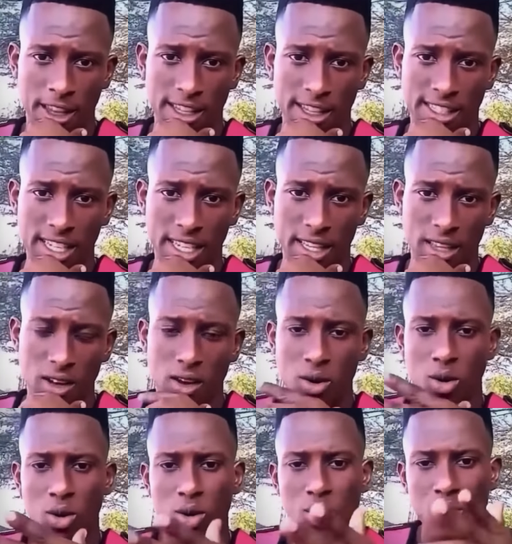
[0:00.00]
You see it?
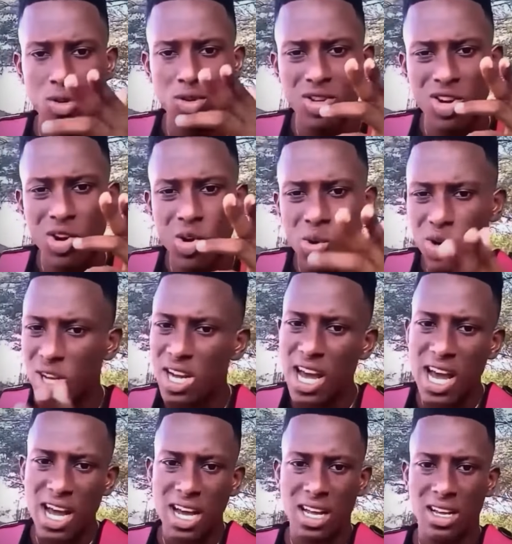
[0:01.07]
Uno no good
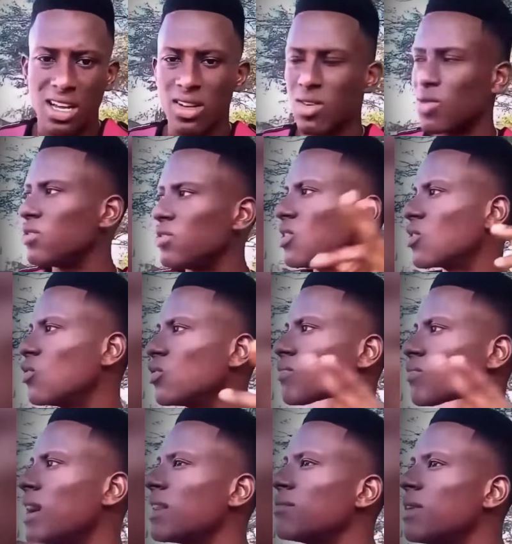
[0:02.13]
dog. Uno no
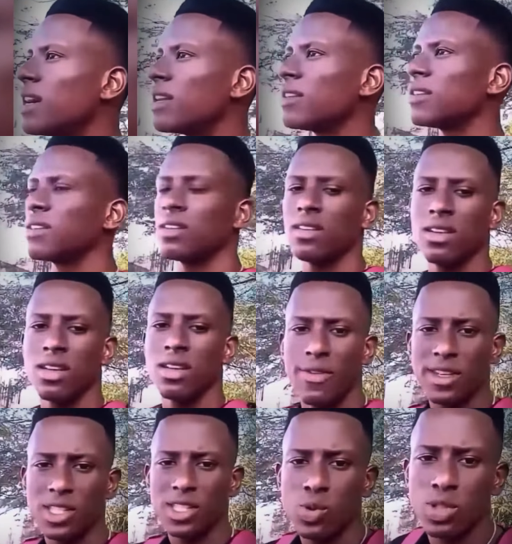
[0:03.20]
good bad man. If
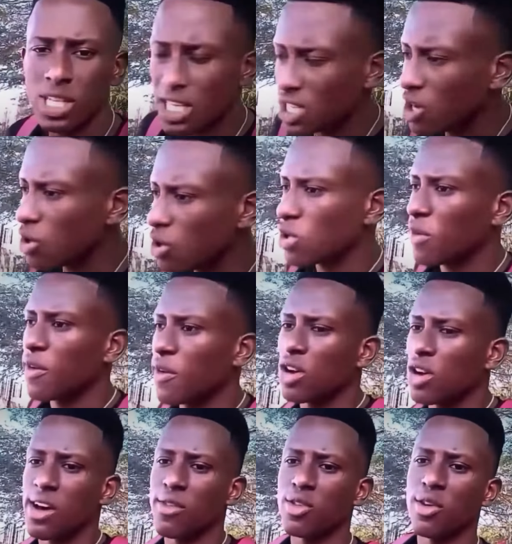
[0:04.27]
a soldier, yo, no
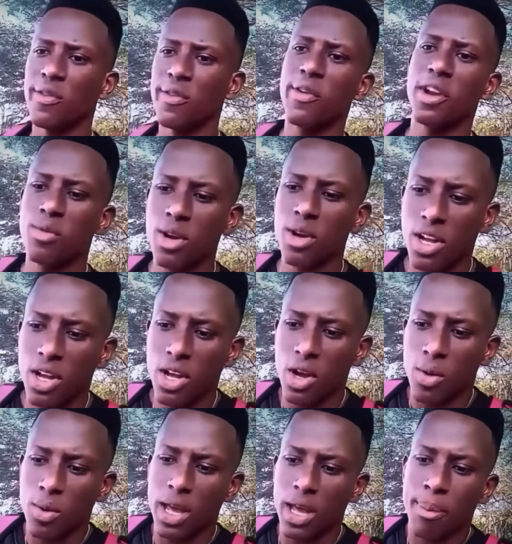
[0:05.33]
found out with a friend,
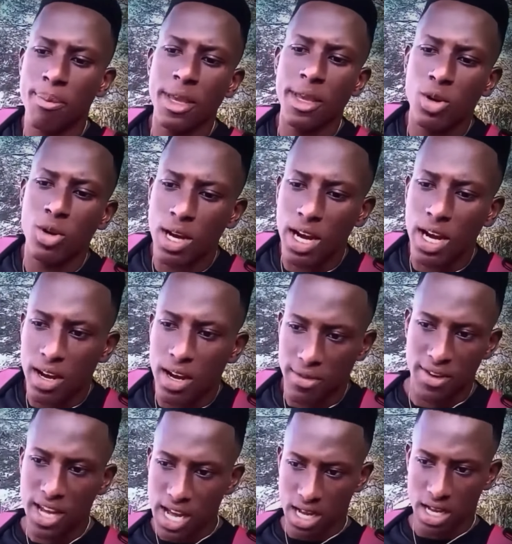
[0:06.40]
we are pee on
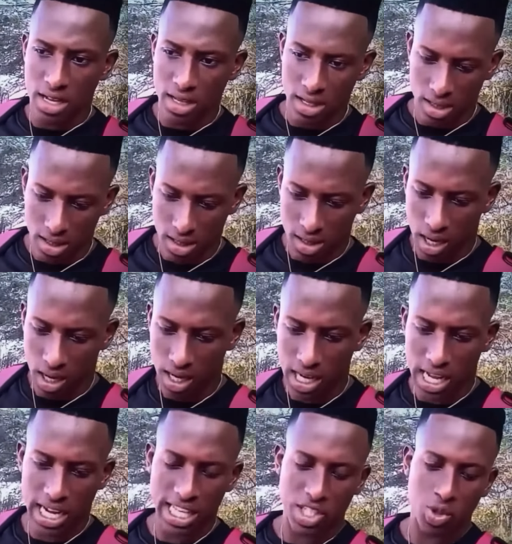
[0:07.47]
half dog. And
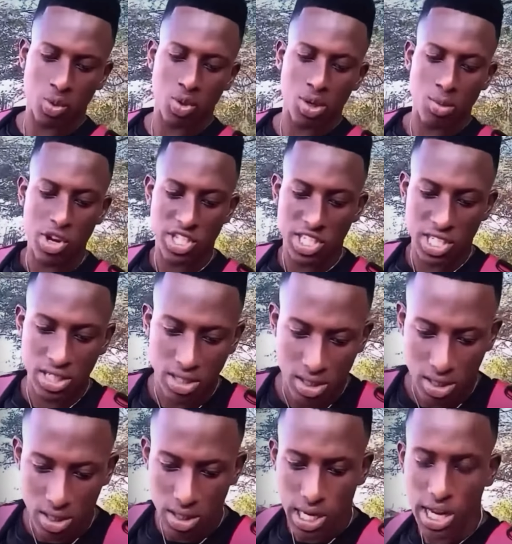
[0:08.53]
I let you on a bridge
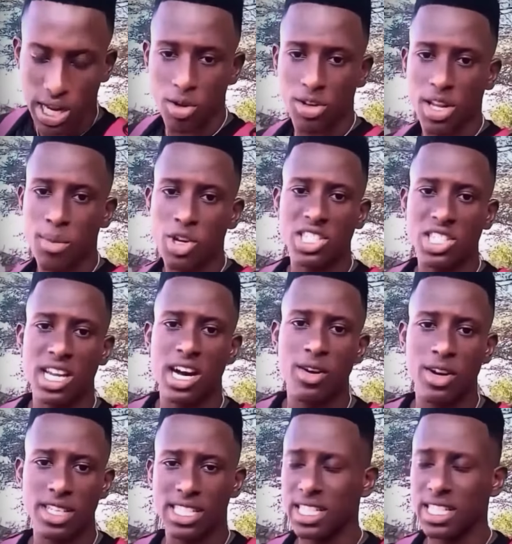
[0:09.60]
in. I don't bridge in
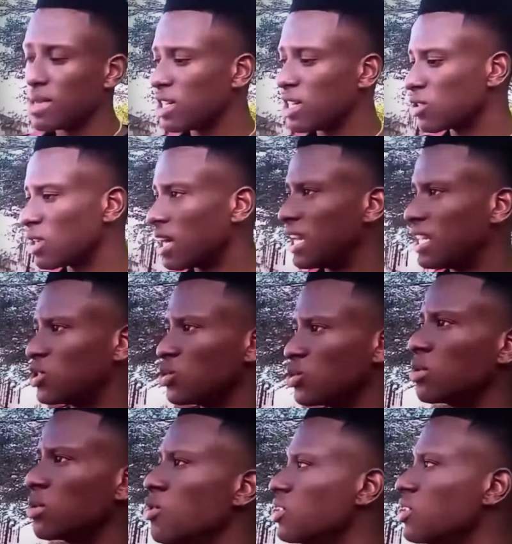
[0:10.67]
our seat there to not let
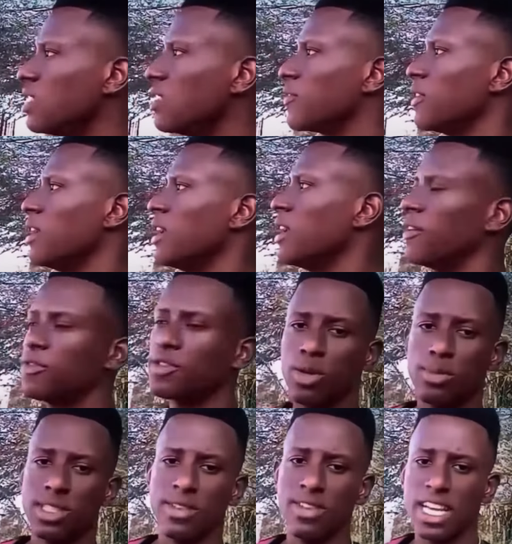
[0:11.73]
you on a bridge in. If
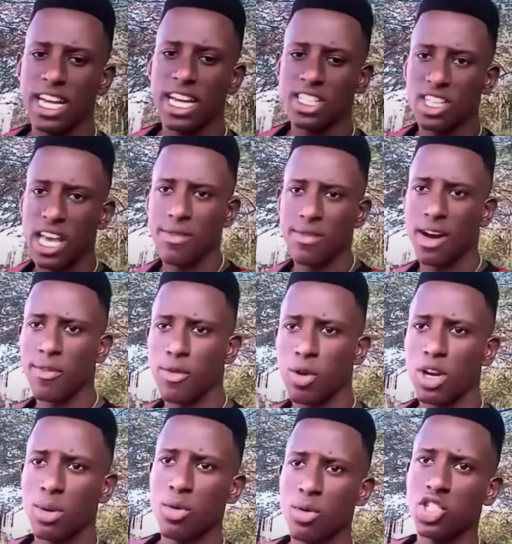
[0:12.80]
some civilian drive off
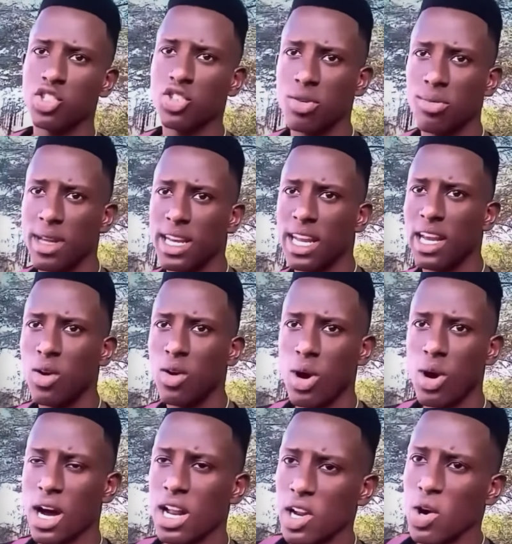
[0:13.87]
on a bridge, you make them go
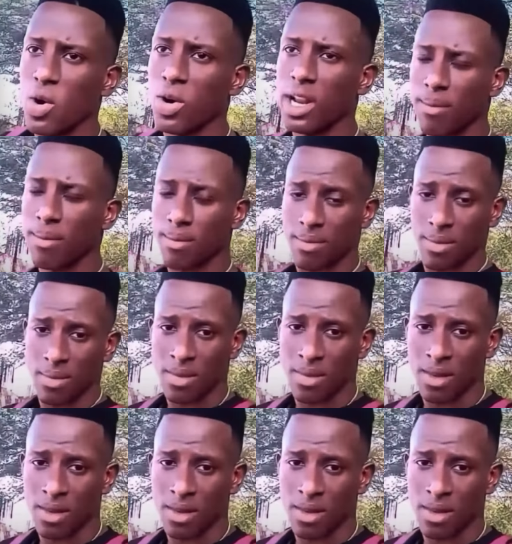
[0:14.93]
and load them.